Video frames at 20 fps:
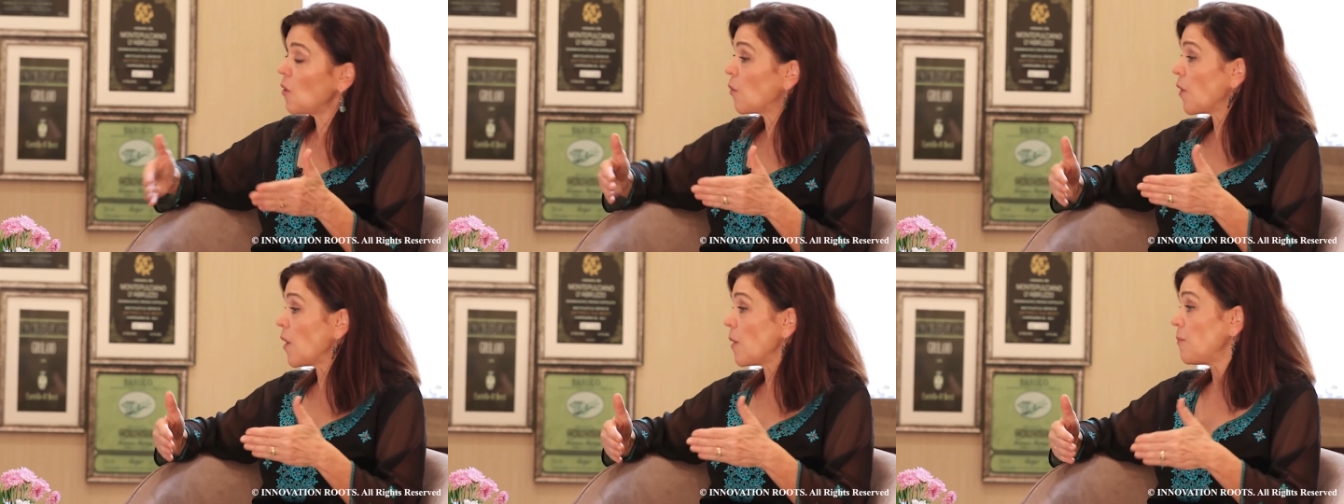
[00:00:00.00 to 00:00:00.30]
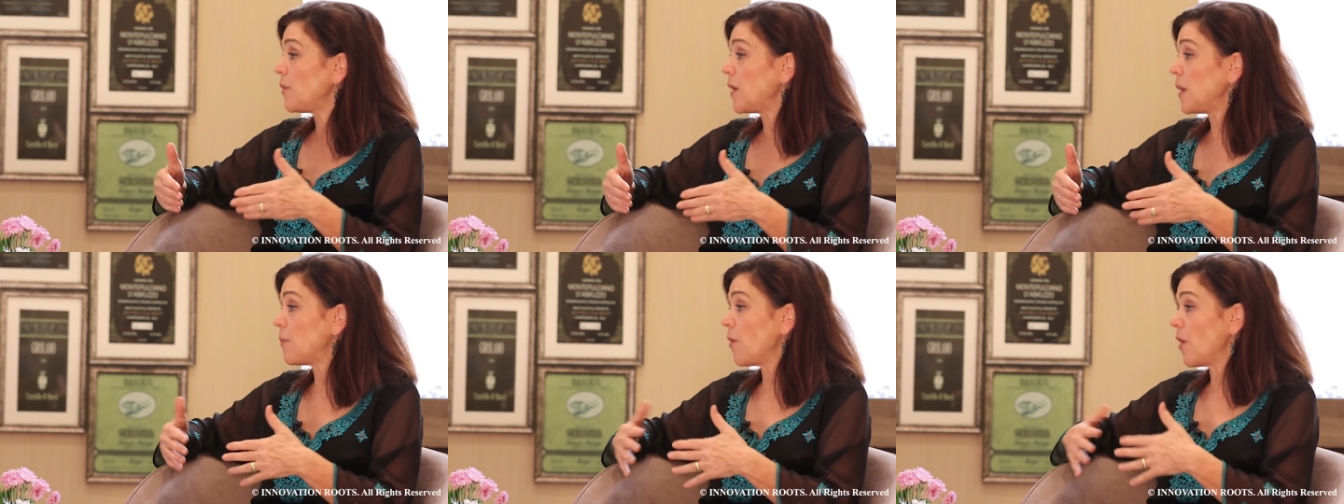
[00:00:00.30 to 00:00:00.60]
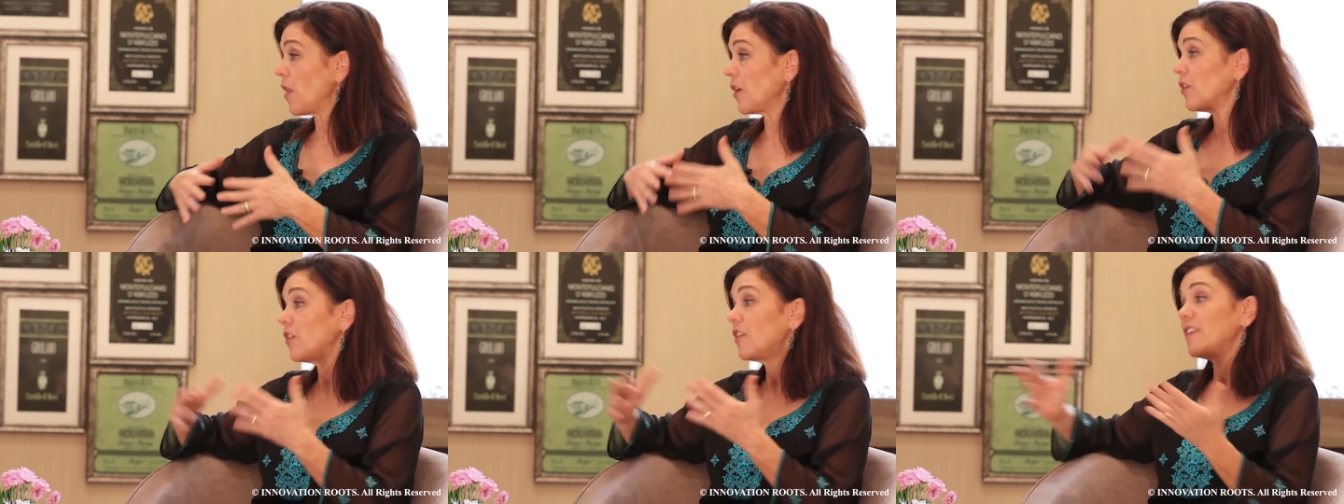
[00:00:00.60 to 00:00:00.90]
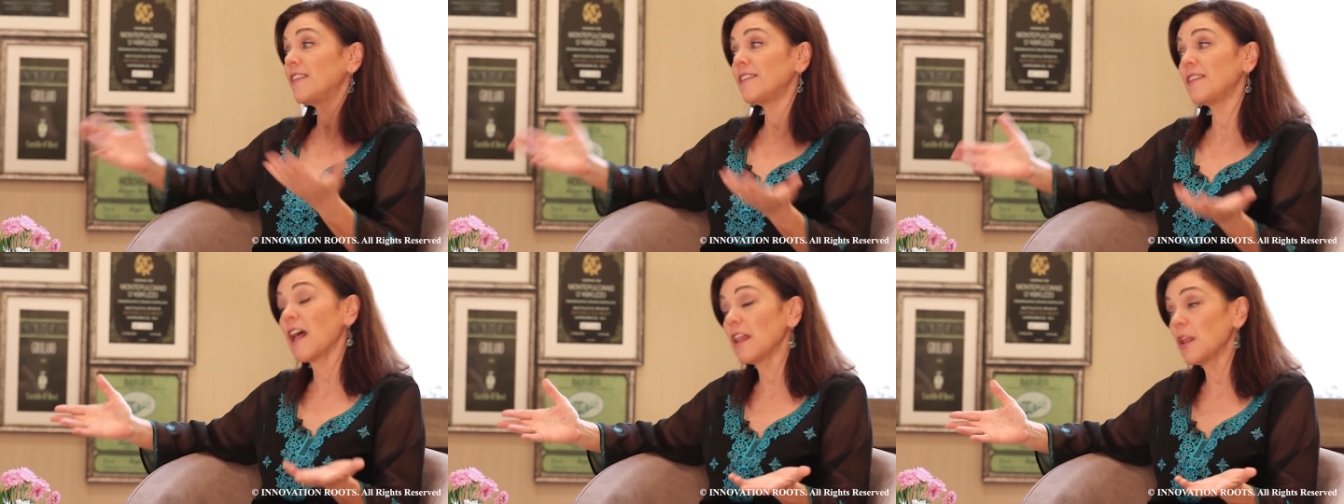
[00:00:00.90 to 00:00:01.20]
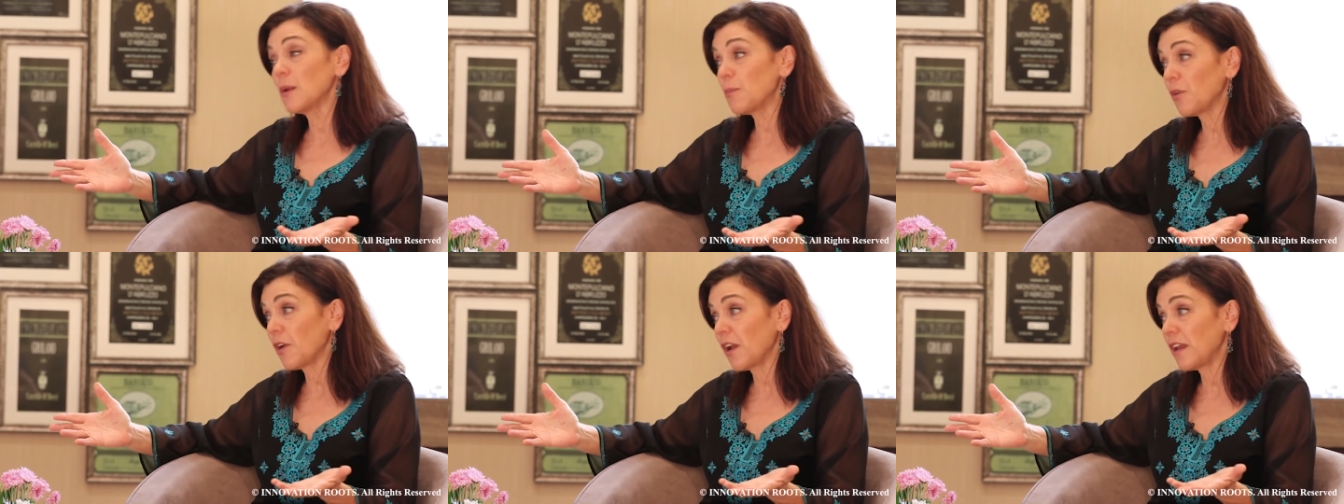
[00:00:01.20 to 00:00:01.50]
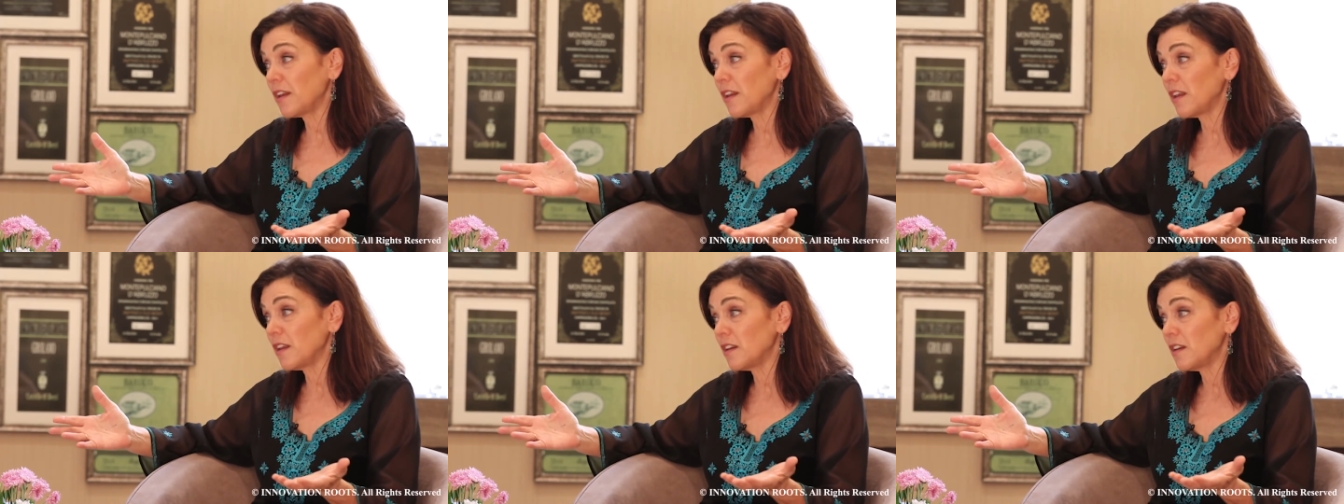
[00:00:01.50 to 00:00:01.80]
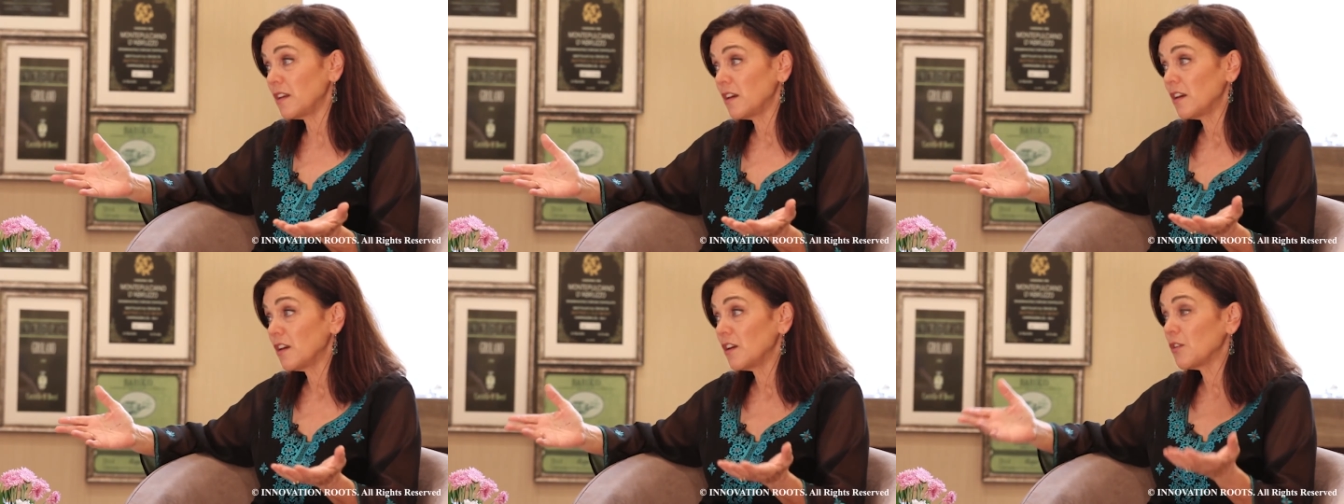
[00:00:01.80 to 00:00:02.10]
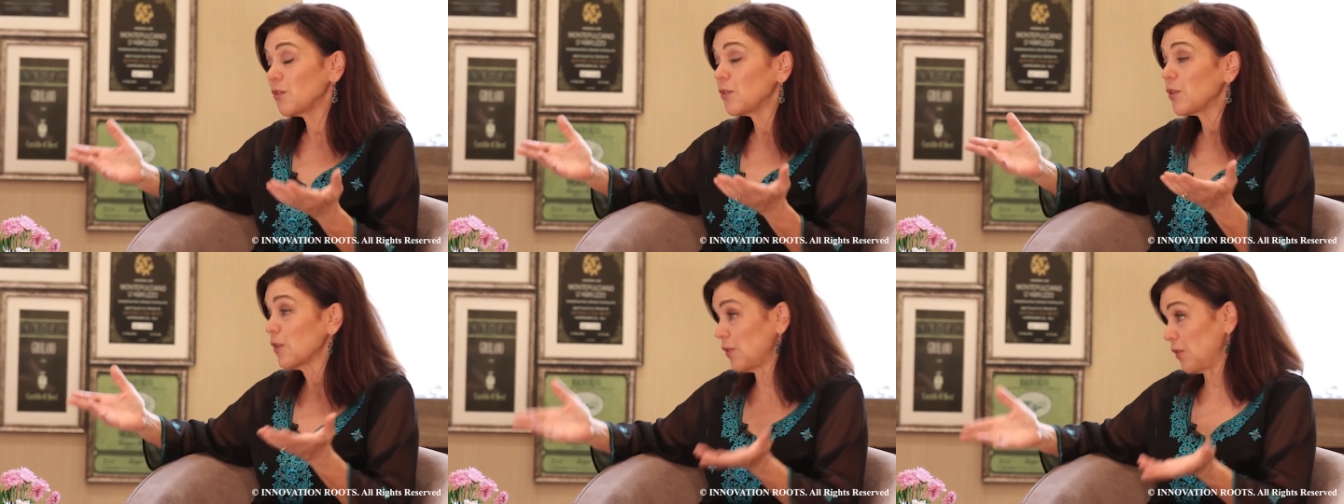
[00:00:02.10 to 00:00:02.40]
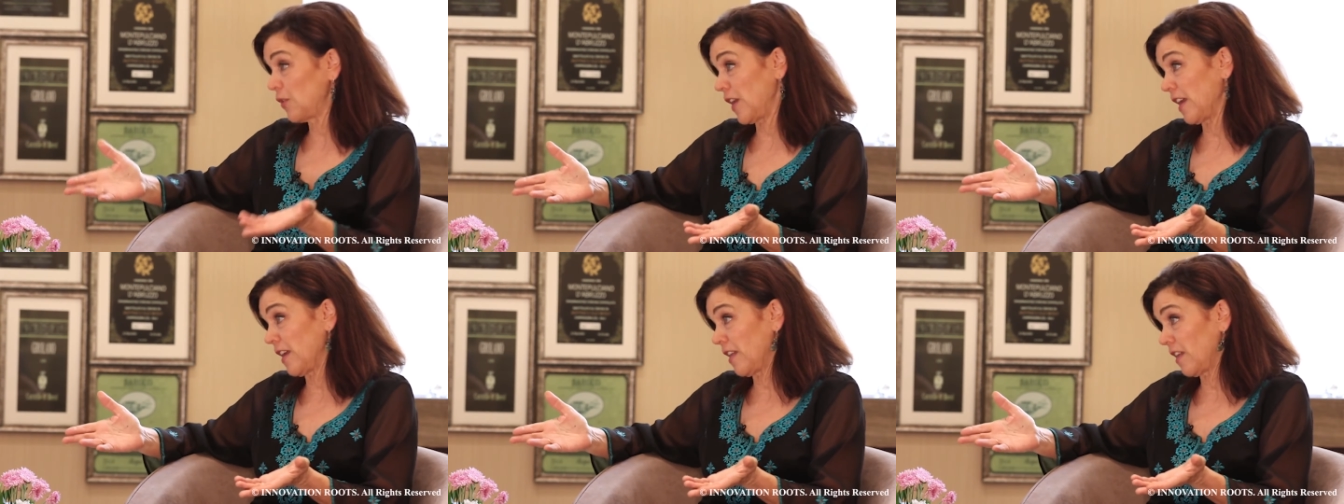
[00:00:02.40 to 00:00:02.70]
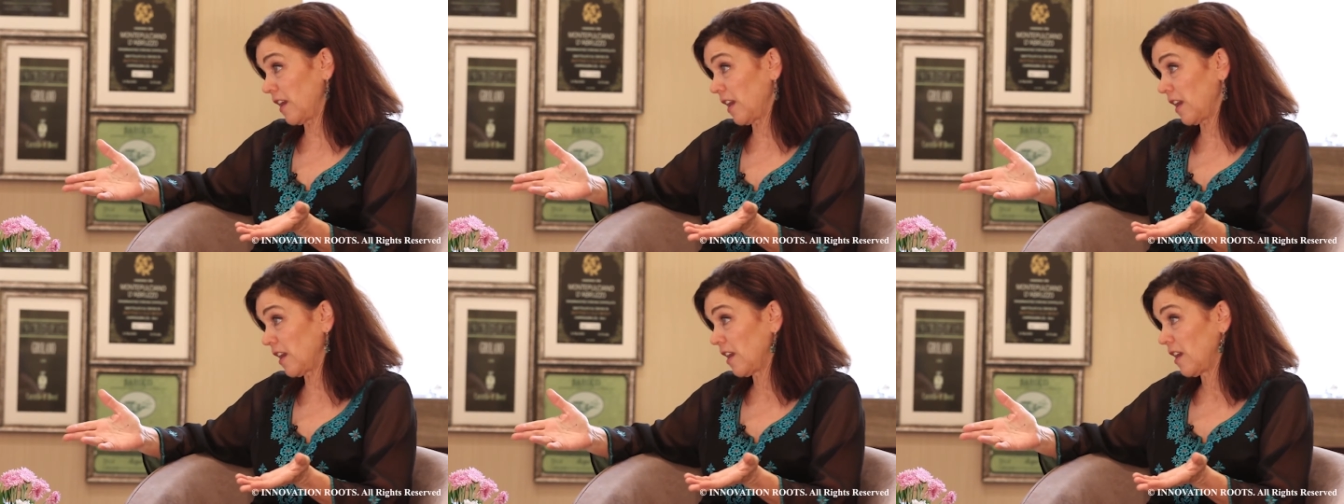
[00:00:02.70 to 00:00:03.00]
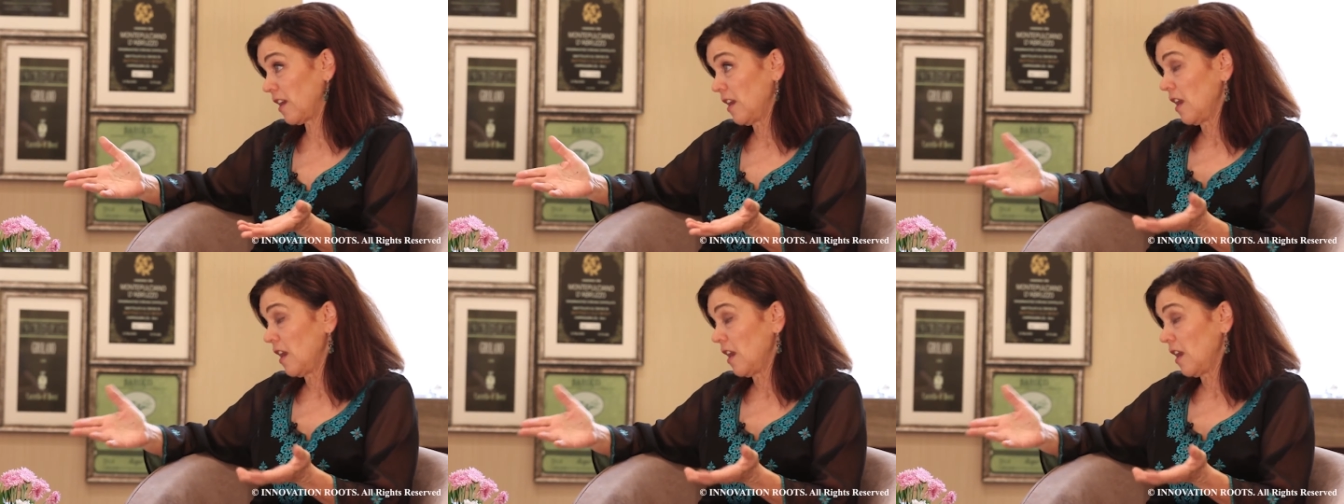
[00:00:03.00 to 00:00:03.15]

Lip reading: where people are celebrated for failing,